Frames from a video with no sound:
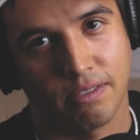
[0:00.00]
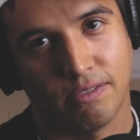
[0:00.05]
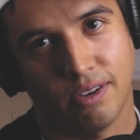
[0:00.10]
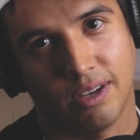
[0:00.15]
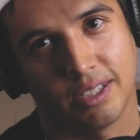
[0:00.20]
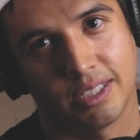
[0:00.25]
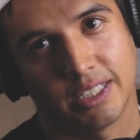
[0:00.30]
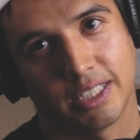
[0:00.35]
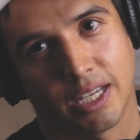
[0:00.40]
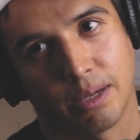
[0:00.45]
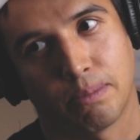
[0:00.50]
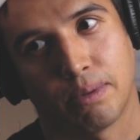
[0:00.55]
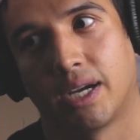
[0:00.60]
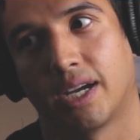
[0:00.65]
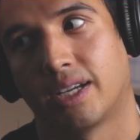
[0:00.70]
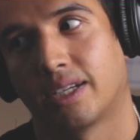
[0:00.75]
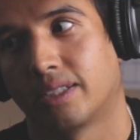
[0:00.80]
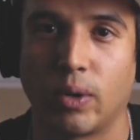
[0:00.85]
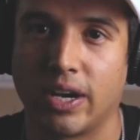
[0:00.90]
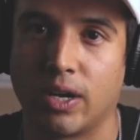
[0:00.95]
to fall asleep,
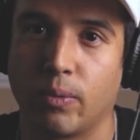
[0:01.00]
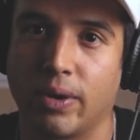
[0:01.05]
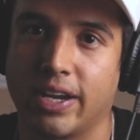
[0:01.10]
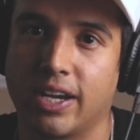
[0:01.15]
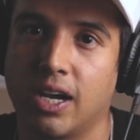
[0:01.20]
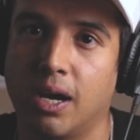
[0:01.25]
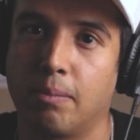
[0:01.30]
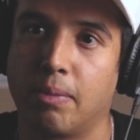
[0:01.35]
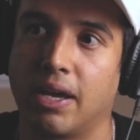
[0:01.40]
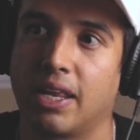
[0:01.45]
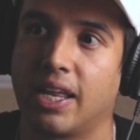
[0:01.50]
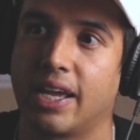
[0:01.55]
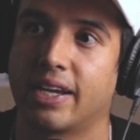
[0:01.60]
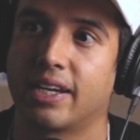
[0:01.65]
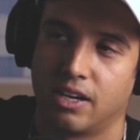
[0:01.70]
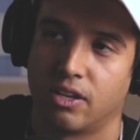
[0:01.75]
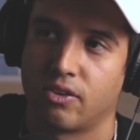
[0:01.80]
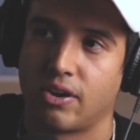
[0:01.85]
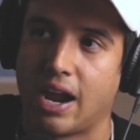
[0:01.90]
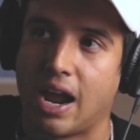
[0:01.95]
but we had to wake up by like
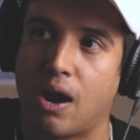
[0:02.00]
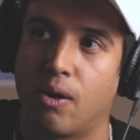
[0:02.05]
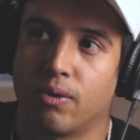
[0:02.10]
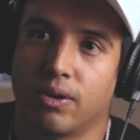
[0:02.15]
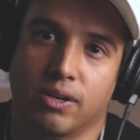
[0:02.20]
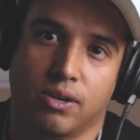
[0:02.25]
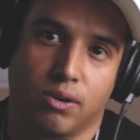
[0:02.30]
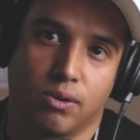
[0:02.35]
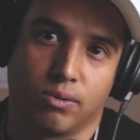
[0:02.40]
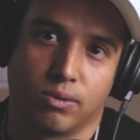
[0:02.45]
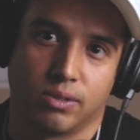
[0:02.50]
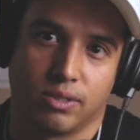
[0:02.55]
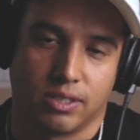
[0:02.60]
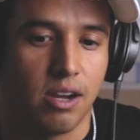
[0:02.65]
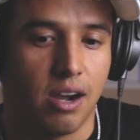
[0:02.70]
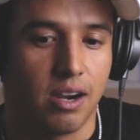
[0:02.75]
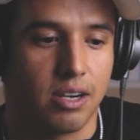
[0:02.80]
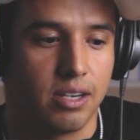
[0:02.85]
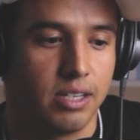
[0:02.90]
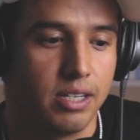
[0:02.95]
another hour and go
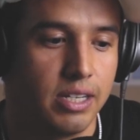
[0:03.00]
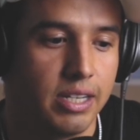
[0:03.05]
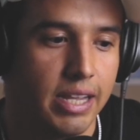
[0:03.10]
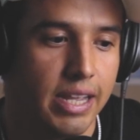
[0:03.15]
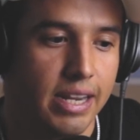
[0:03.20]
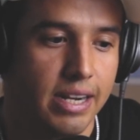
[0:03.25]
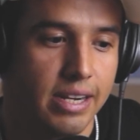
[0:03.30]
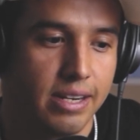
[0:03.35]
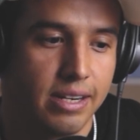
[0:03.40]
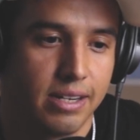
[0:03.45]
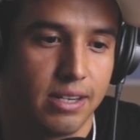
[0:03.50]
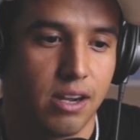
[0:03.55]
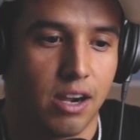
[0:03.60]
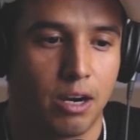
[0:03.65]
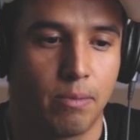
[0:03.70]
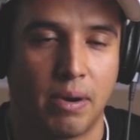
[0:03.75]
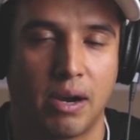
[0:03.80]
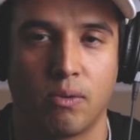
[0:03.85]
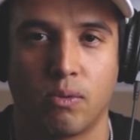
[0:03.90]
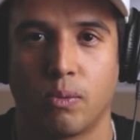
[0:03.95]
talk
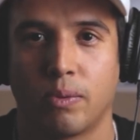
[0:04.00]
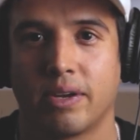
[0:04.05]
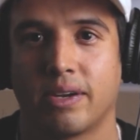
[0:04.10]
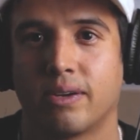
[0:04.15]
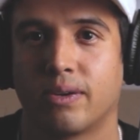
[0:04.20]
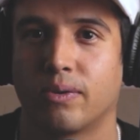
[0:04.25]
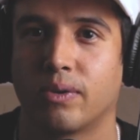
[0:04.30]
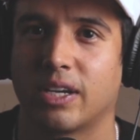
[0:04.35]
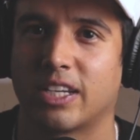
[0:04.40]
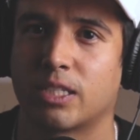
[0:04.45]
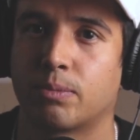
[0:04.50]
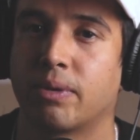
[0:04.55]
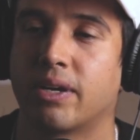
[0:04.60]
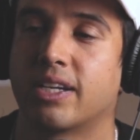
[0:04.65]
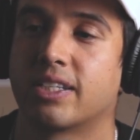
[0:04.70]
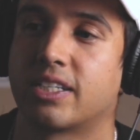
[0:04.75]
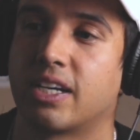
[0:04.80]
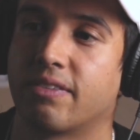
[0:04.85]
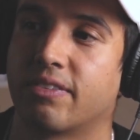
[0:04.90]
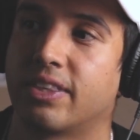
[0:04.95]
about what we
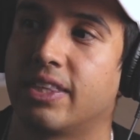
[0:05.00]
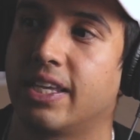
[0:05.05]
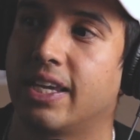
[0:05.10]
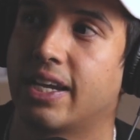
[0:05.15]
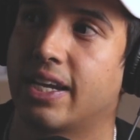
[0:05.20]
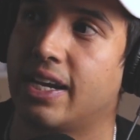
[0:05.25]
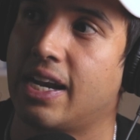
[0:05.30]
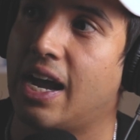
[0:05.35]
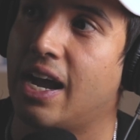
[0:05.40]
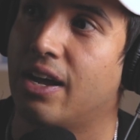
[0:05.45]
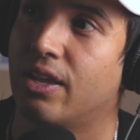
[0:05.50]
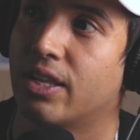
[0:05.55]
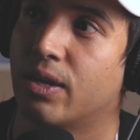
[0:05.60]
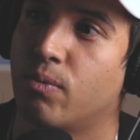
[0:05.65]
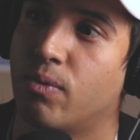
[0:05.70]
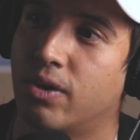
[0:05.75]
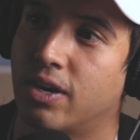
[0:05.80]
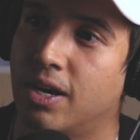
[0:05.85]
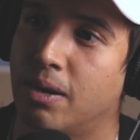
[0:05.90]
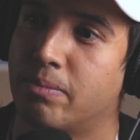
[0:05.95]
experienced and everything. And I only
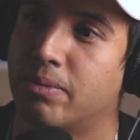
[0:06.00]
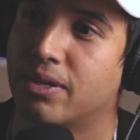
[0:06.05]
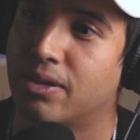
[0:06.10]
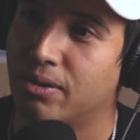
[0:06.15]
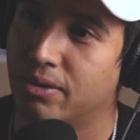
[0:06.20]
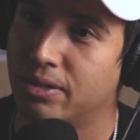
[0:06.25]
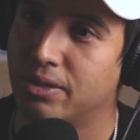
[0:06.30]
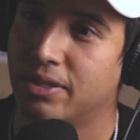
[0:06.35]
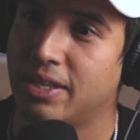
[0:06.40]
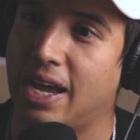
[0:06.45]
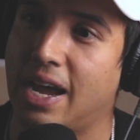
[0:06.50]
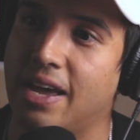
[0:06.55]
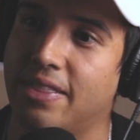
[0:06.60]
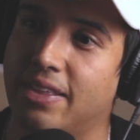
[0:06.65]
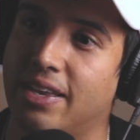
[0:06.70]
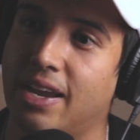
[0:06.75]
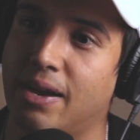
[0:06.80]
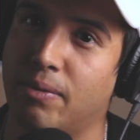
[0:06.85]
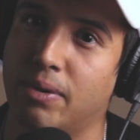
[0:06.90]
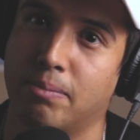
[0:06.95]
woke up to go do that, and
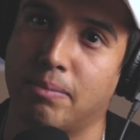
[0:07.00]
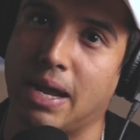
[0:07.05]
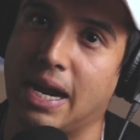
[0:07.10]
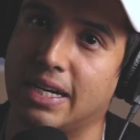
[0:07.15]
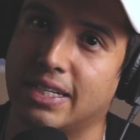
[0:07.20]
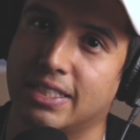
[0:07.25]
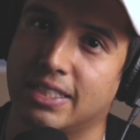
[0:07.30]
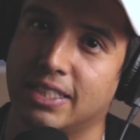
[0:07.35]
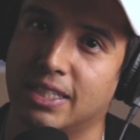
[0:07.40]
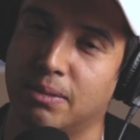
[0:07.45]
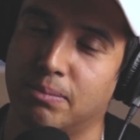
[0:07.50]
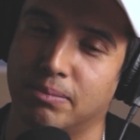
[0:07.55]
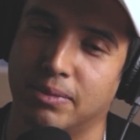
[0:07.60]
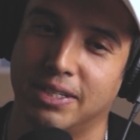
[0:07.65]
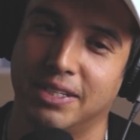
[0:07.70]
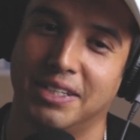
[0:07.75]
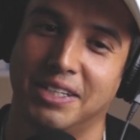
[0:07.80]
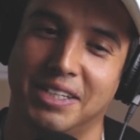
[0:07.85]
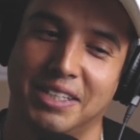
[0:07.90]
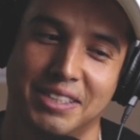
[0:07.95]
then I went back to sleep.
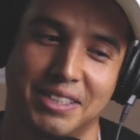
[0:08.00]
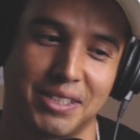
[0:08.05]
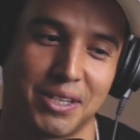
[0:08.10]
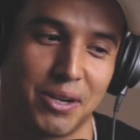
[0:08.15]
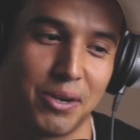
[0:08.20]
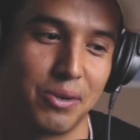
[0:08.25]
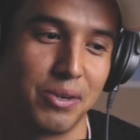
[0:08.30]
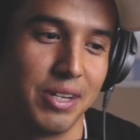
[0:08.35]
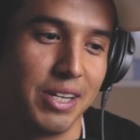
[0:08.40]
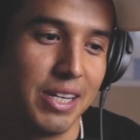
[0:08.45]
So